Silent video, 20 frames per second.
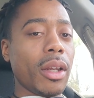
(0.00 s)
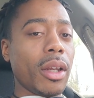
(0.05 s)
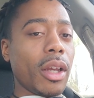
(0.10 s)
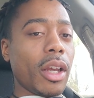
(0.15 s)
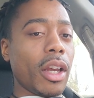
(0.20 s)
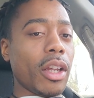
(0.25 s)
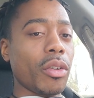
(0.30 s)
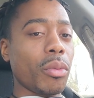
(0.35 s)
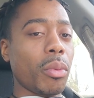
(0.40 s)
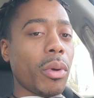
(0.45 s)

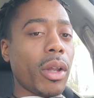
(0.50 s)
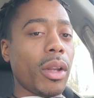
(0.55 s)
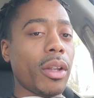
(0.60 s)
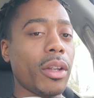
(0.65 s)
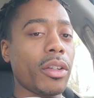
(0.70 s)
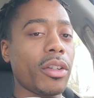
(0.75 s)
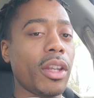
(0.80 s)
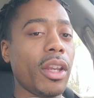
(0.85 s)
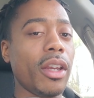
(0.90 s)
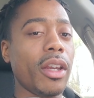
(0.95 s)
as well
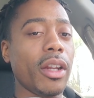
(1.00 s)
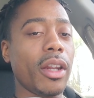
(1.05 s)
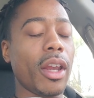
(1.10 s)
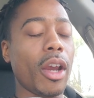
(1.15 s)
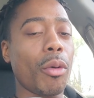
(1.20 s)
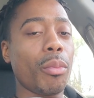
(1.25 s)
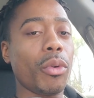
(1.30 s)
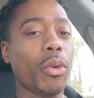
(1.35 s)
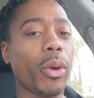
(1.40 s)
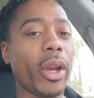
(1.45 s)
as he can
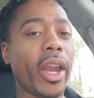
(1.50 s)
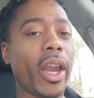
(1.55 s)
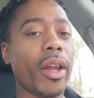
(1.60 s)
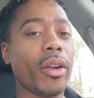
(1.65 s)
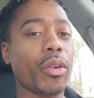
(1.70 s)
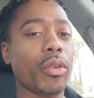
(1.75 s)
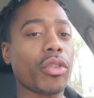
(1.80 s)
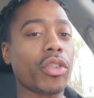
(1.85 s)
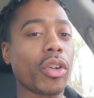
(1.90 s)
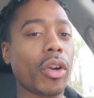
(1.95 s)
help you
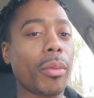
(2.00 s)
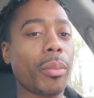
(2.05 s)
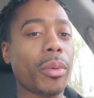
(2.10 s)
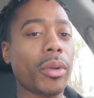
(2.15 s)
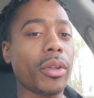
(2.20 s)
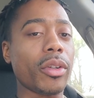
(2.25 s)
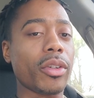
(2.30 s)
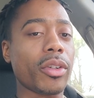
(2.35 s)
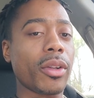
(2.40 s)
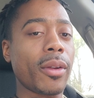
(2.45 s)
handle
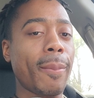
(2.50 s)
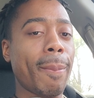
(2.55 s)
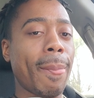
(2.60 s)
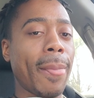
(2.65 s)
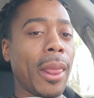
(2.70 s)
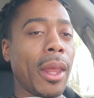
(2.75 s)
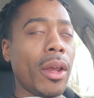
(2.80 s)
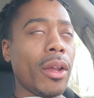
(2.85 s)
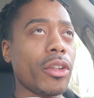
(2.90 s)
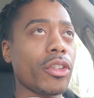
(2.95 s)
serpents.
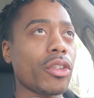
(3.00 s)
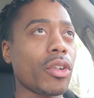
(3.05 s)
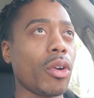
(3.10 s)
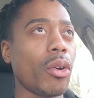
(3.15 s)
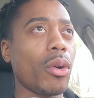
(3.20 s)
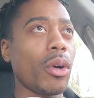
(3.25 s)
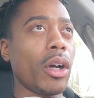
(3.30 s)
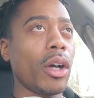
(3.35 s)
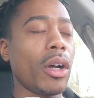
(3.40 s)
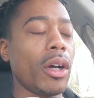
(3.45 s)

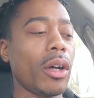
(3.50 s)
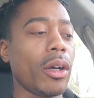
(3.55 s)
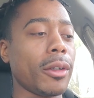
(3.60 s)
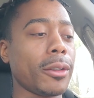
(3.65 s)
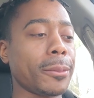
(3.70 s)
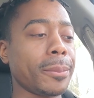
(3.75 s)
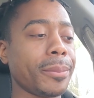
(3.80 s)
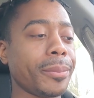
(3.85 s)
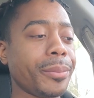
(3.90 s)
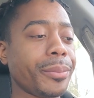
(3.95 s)
So
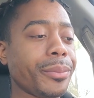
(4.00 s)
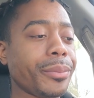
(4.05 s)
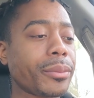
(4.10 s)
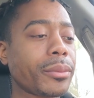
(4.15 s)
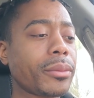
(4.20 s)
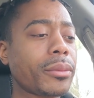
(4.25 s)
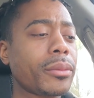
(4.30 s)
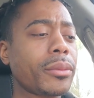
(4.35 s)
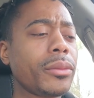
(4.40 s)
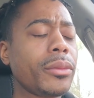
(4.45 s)

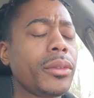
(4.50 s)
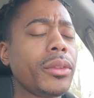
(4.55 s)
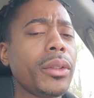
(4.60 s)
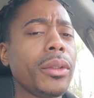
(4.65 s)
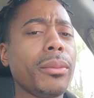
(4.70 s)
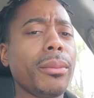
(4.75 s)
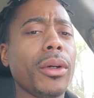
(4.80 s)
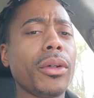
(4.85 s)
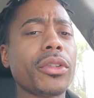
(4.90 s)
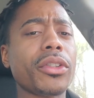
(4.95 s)

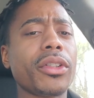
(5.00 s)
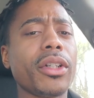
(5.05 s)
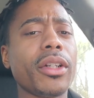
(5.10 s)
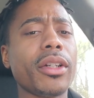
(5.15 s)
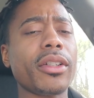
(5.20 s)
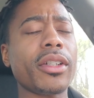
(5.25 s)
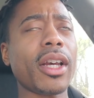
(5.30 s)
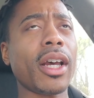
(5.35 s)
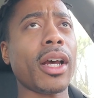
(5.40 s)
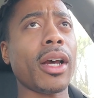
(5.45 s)
most of the
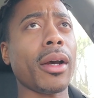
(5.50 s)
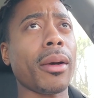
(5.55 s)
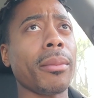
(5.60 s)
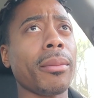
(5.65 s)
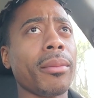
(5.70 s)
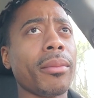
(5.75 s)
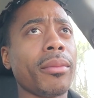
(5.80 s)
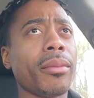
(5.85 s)
time,